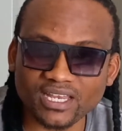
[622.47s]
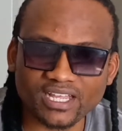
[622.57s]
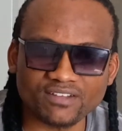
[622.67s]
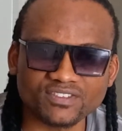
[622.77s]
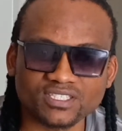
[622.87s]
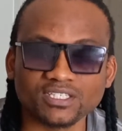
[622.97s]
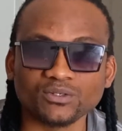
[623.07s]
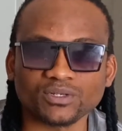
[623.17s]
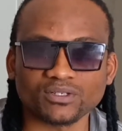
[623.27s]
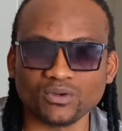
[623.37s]
Like, I've seen,
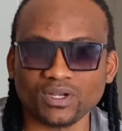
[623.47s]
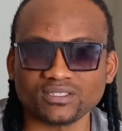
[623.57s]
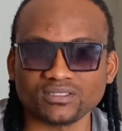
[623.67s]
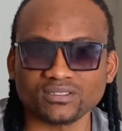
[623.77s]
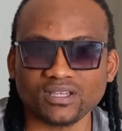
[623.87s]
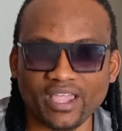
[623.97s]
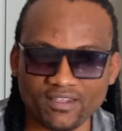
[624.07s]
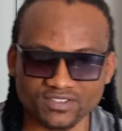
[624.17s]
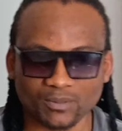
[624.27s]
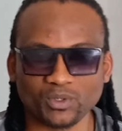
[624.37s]
or you know what, I
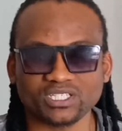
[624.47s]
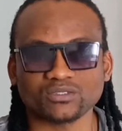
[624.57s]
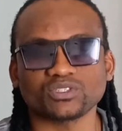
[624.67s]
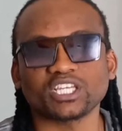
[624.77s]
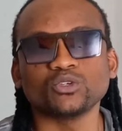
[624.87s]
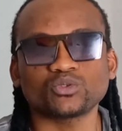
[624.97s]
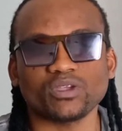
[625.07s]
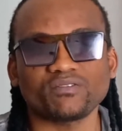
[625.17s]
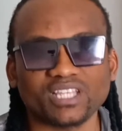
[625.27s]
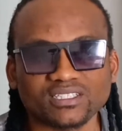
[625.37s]
have supporters, because I used to
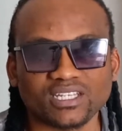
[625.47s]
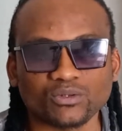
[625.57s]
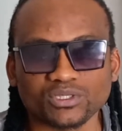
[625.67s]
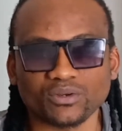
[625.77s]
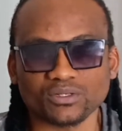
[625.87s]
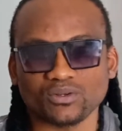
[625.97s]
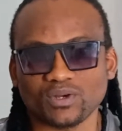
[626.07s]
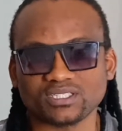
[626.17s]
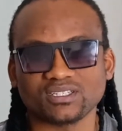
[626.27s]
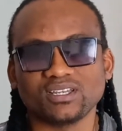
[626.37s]
have that doubt, you know
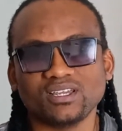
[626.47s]
what,